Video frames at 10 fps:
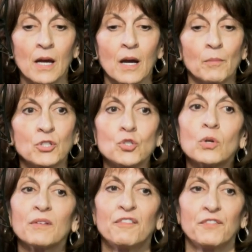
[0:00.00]
But you
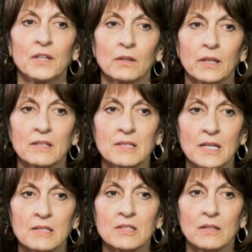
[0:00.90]
can feel it. It's
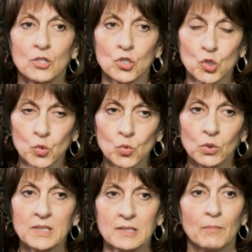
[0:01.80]
it's
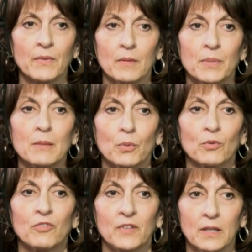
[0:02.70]
truly something people
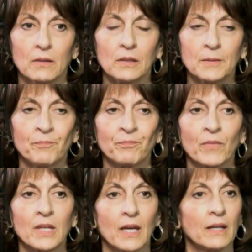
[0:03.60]
feel.
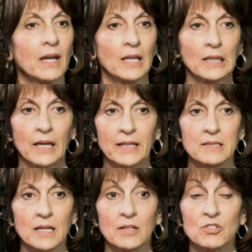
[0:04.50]
Yet again, light
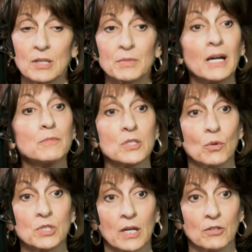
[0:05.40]
touch, sometimes no
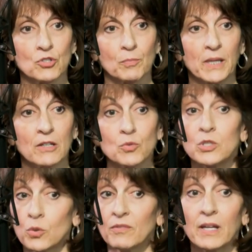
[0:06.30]
touch, because we
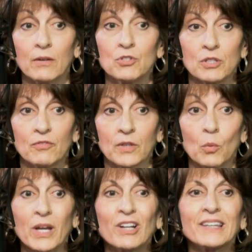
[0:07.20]
do have an energy field.
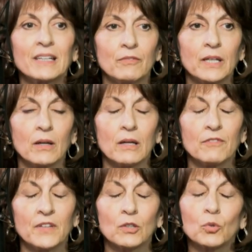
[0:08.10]
We are living
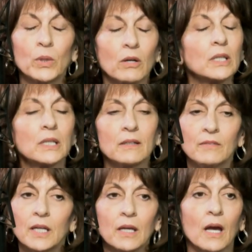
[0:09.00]
field. We are
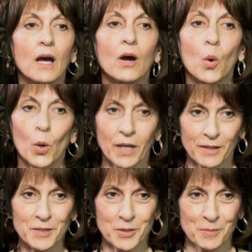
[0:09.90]
living
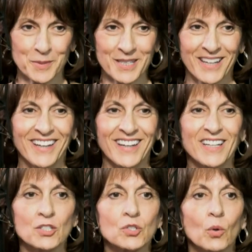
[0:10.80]
organisms.
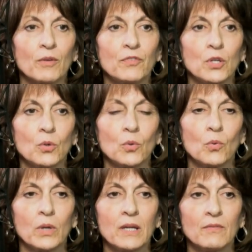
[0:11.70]
So if
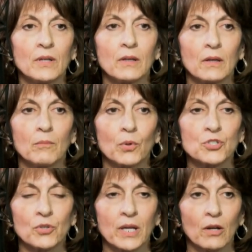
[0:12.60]
you even
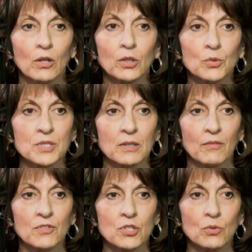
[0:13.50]
put your hand close
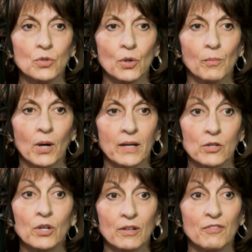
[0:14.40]
enough to your body,
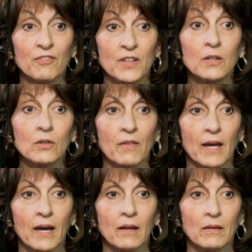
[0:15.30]
you're going to feel
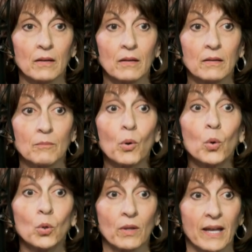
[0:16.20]
that
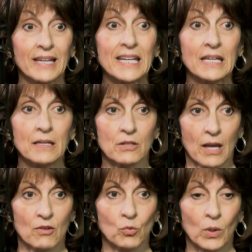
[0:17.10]
pull, that heat
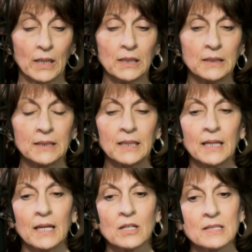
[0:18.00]
as well.
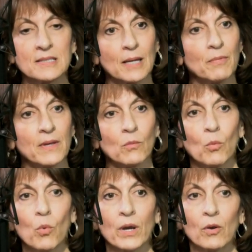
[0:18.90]
Same thing
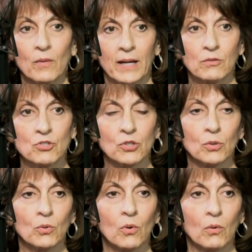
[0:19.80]
when we're around
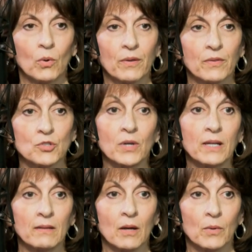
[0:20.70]
you with the
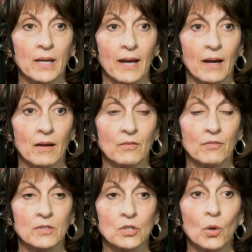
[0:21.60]
training that we have
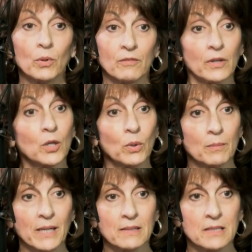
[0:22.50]
to go in a very quick
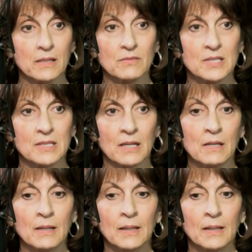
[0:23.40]
meditative state